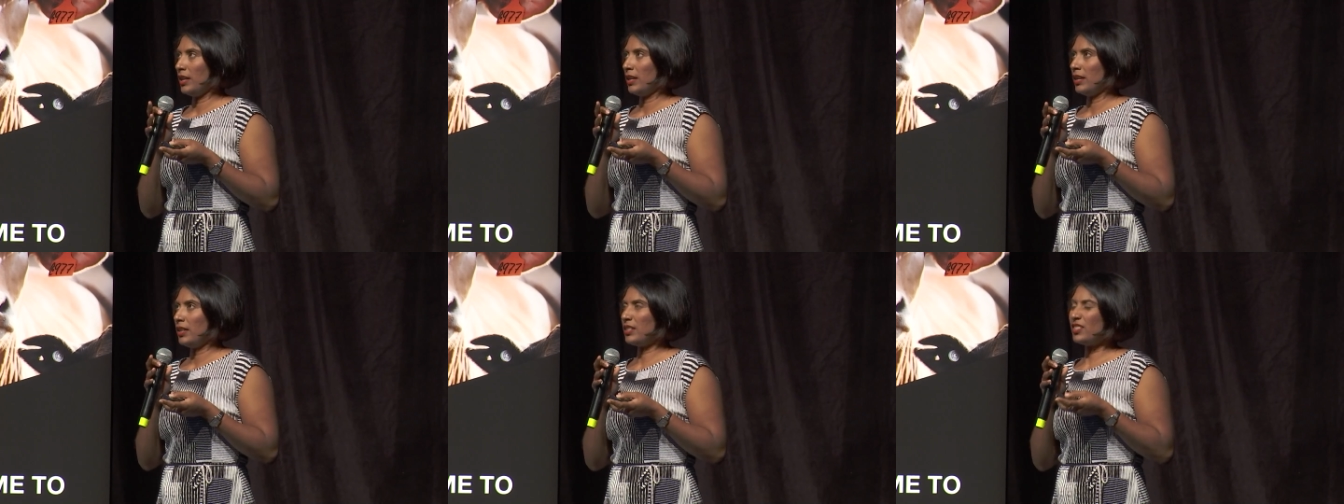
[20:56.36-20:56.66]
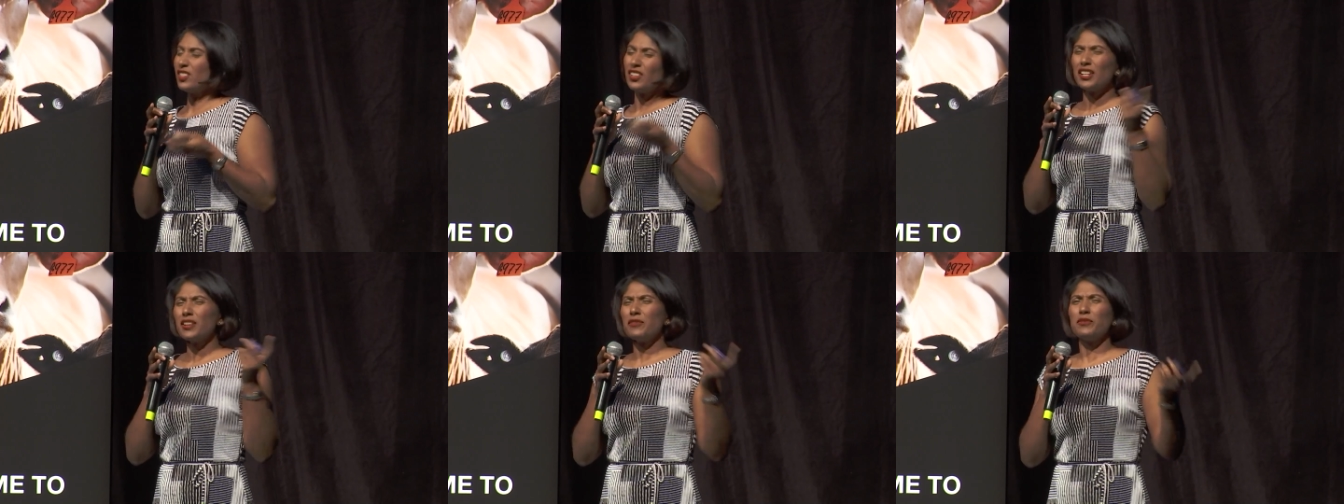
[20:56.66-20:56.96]
It's
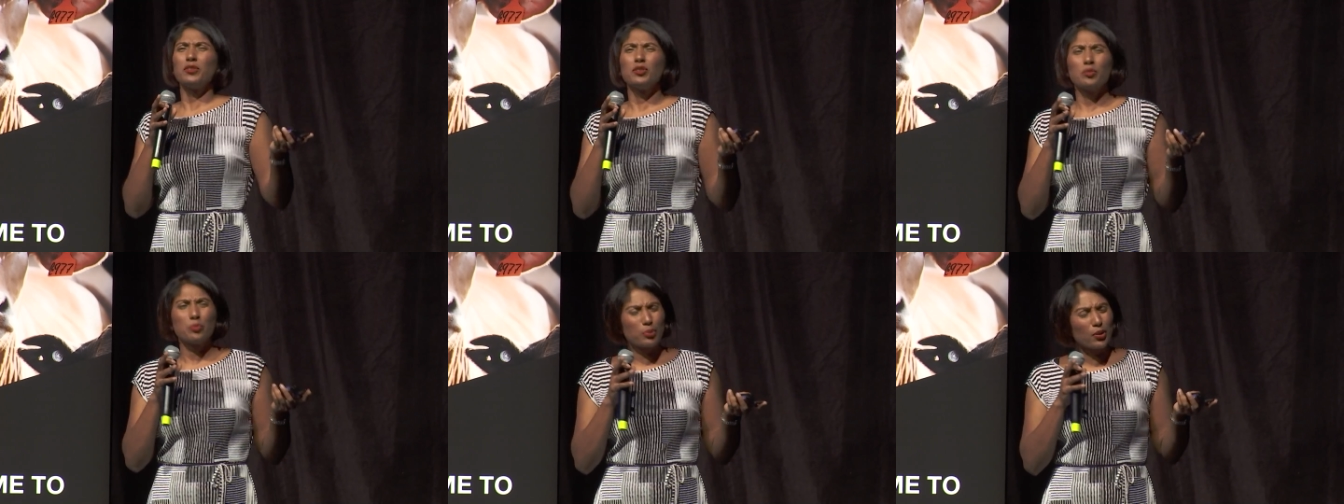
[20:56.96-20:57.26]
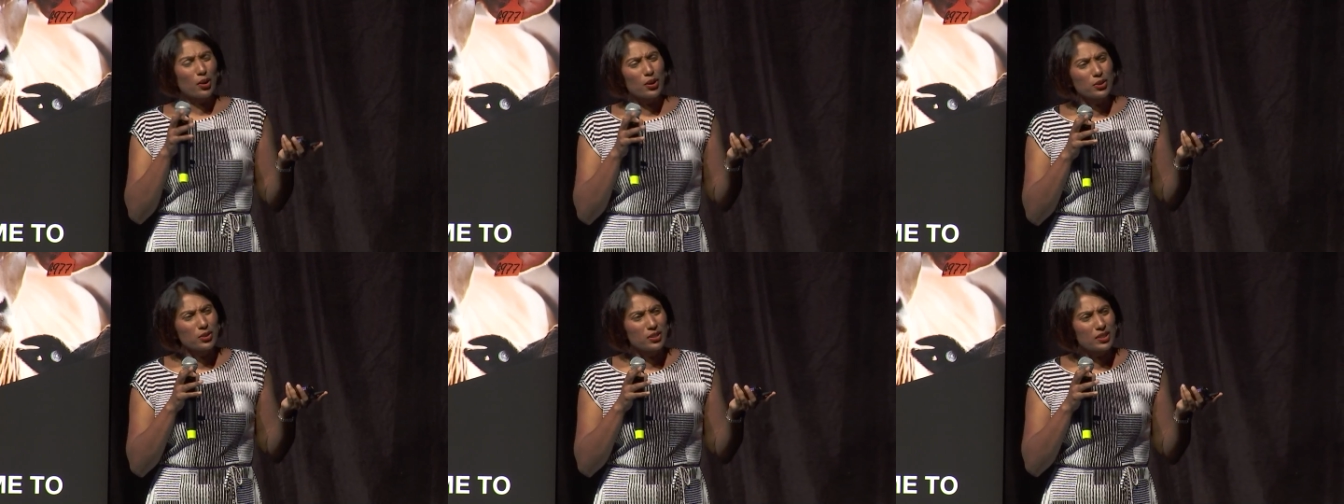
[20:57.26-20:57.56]
not even the
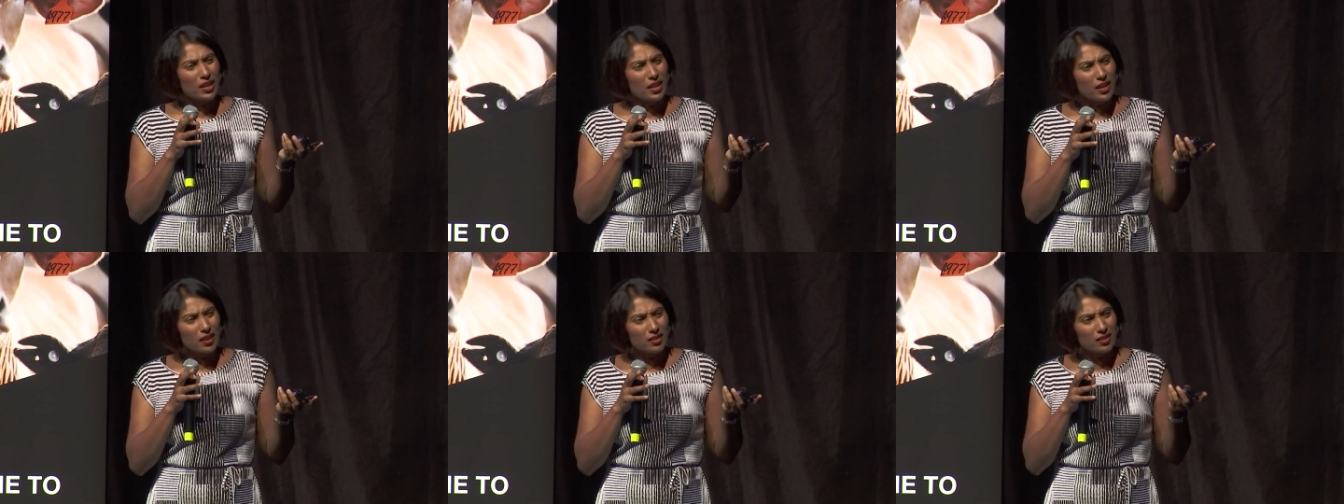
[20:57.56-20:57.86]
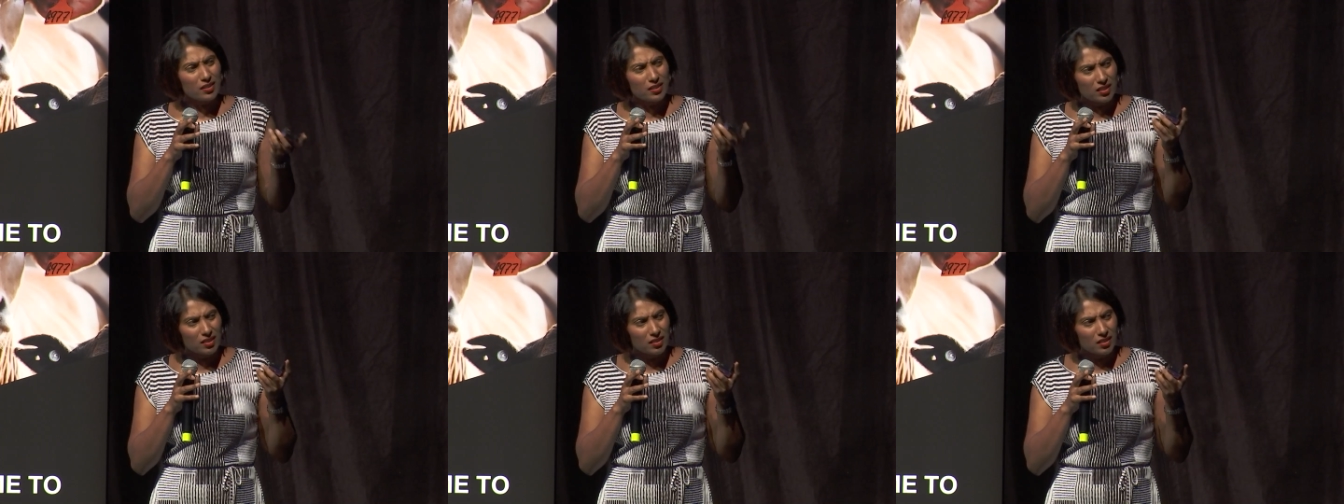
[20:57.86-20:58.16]

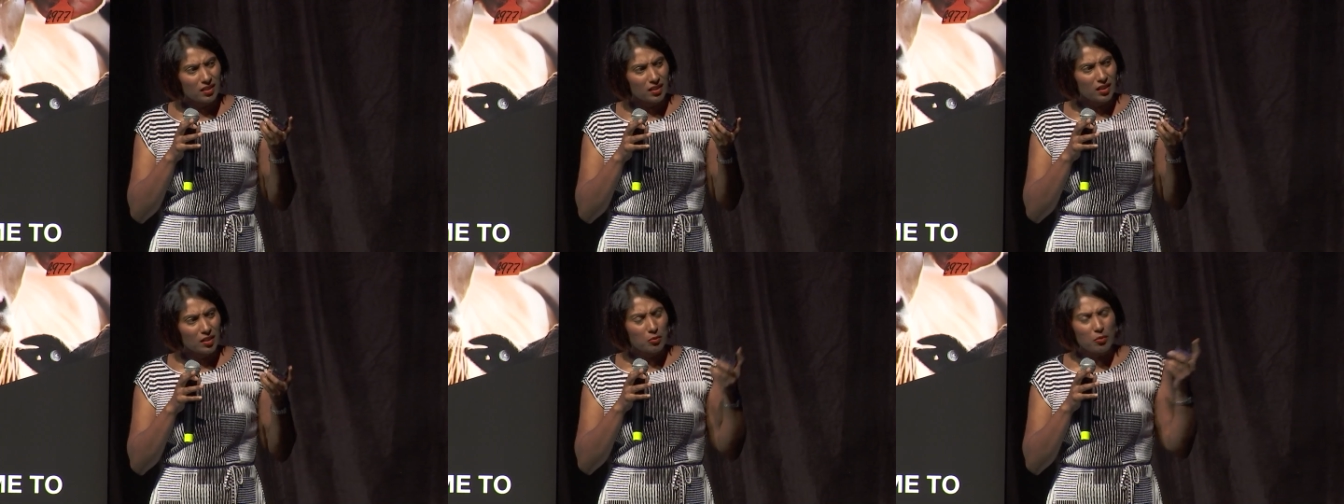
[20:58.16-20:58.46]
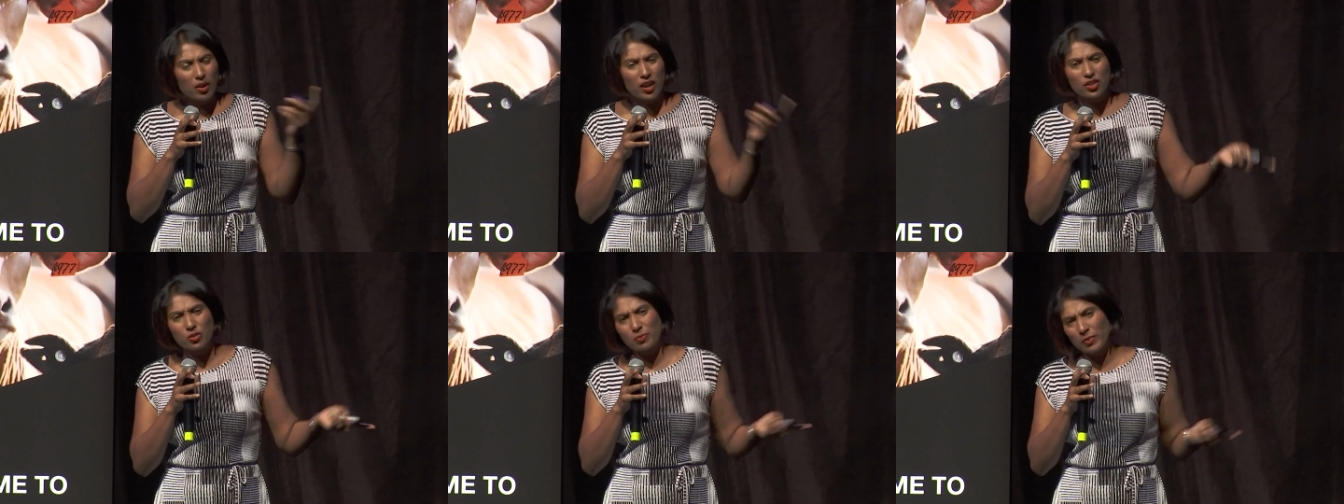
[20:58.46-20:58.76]
processed
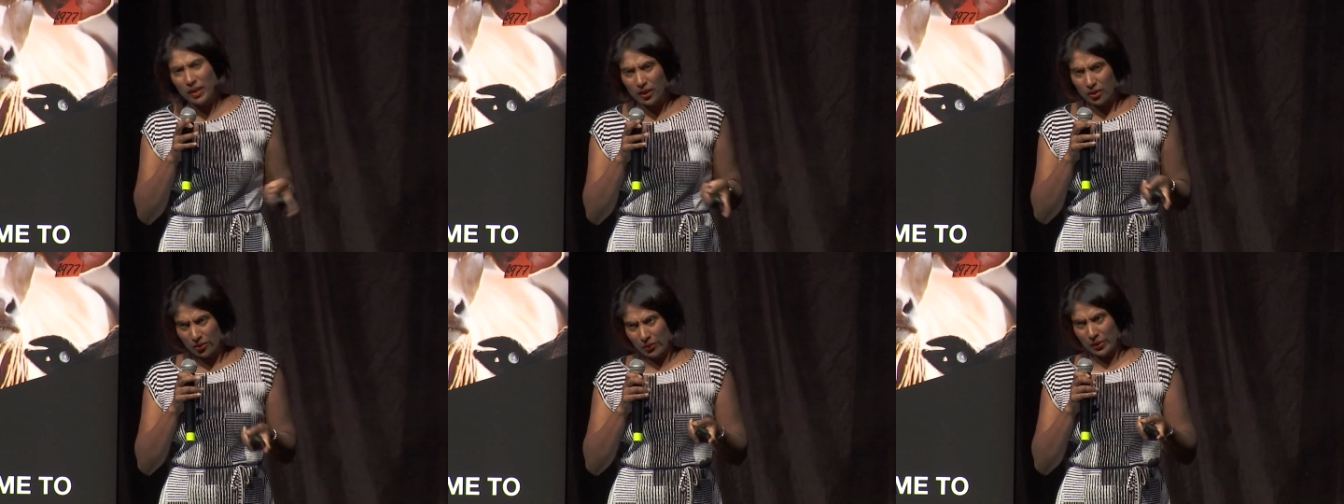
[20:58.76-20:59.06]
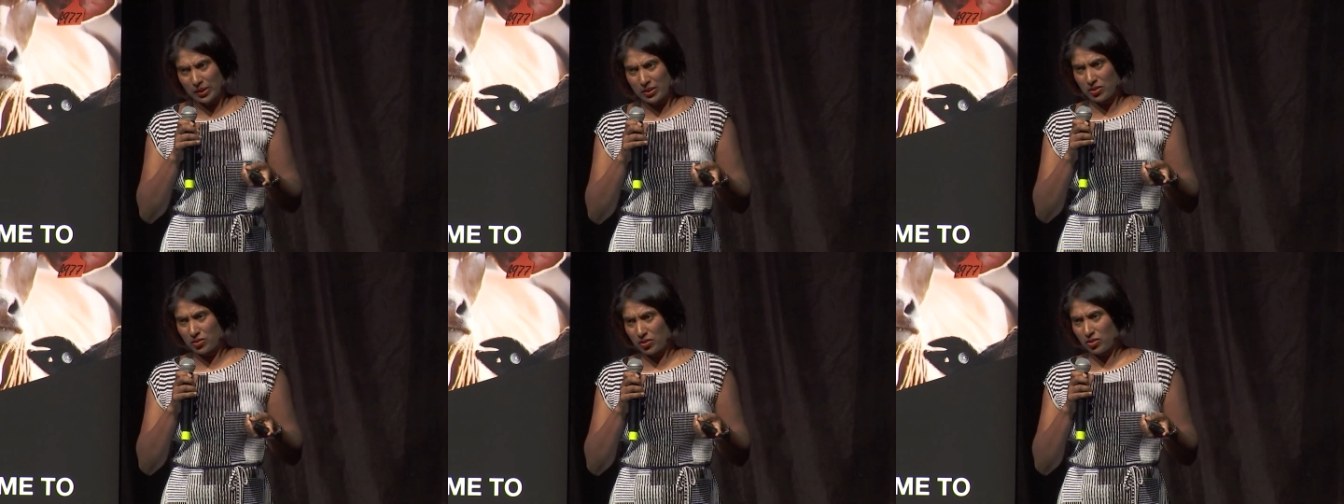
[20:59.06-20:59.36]
marshmallow
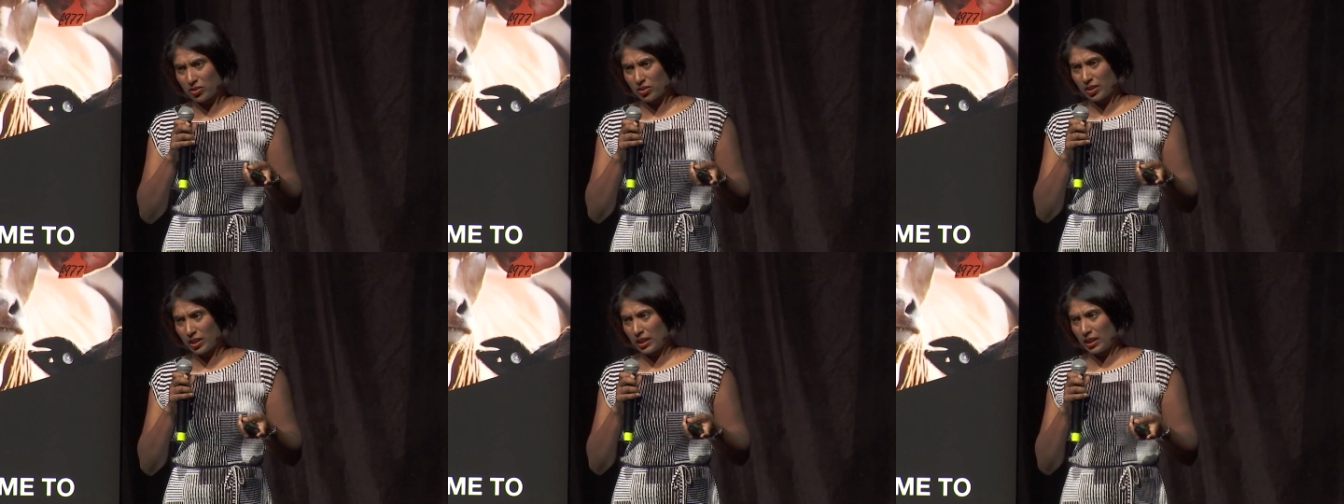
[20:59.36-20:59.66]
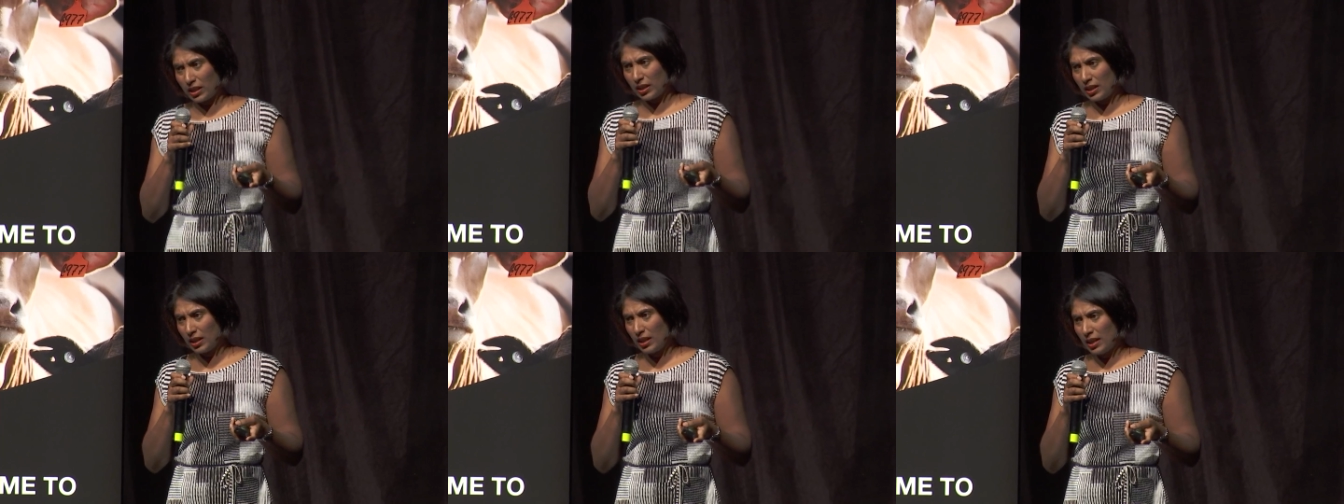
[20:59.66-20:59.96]

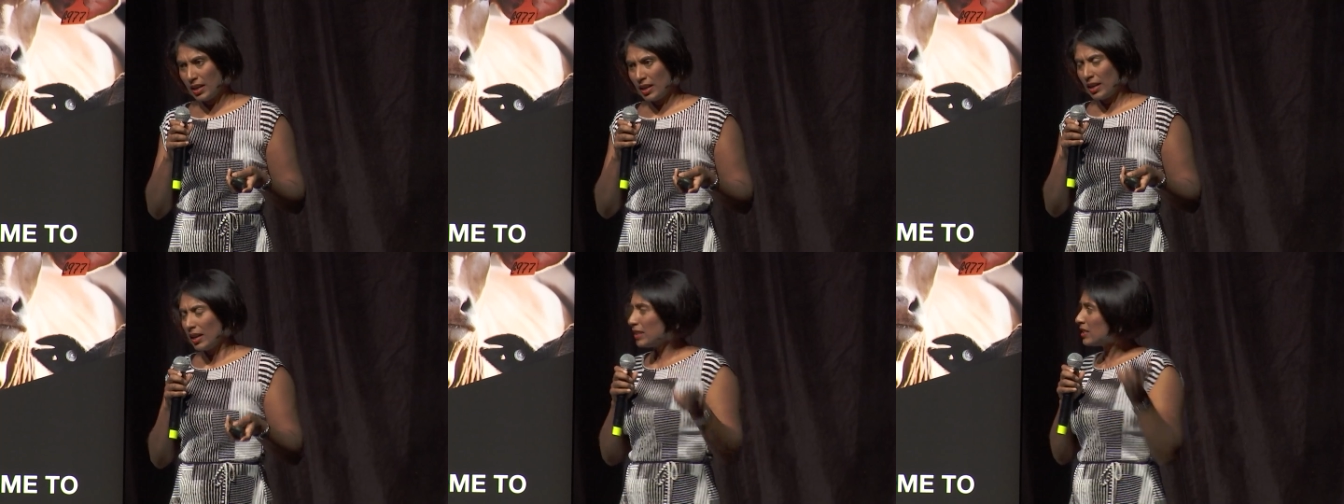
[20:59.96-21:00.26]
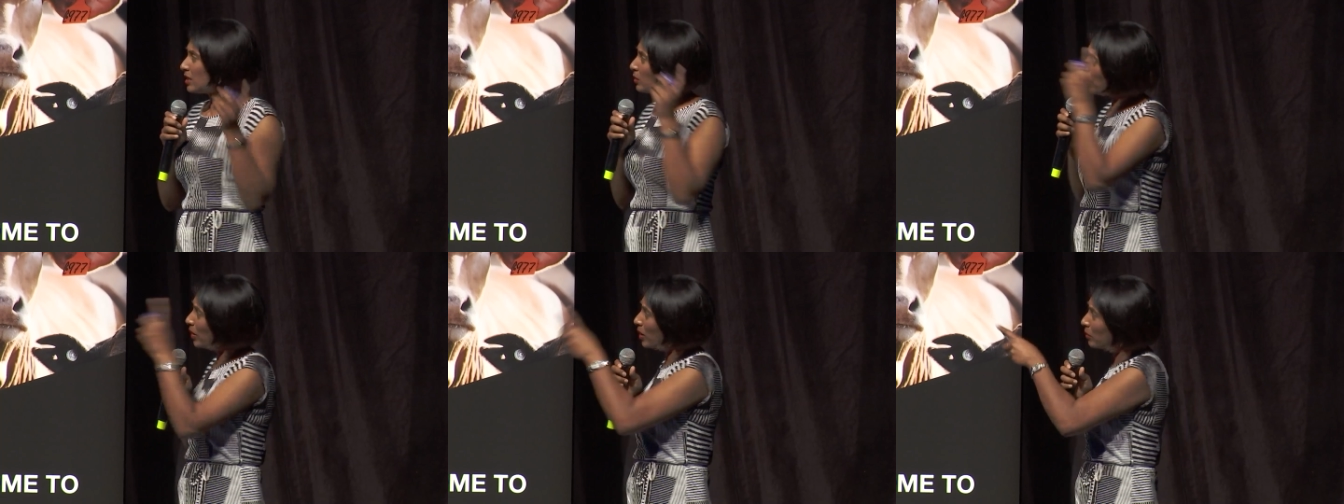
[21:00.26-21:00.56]
industry.
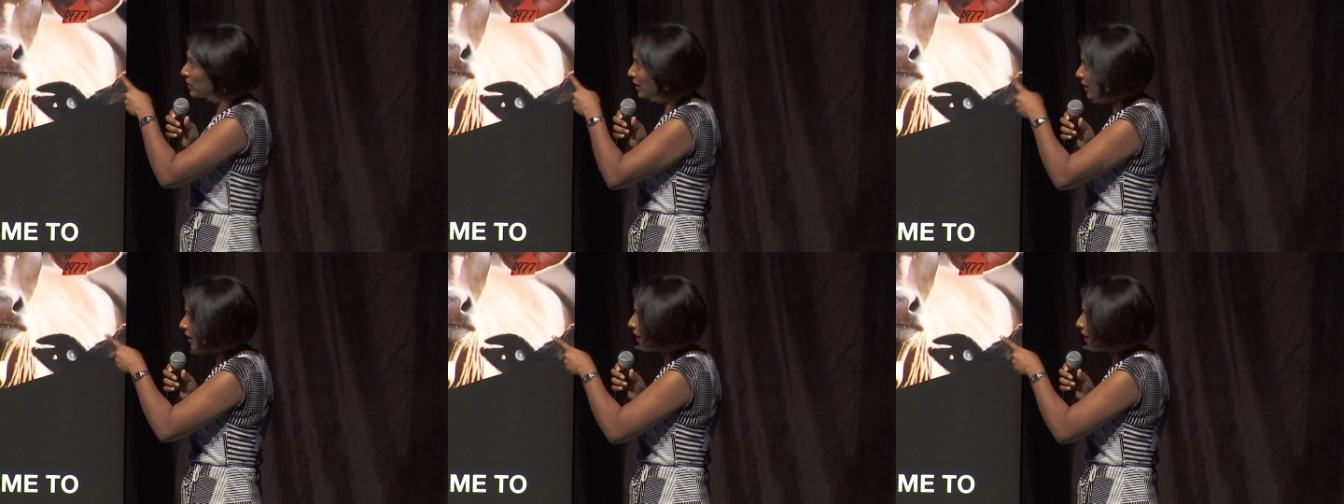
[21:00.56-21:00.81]
It's the public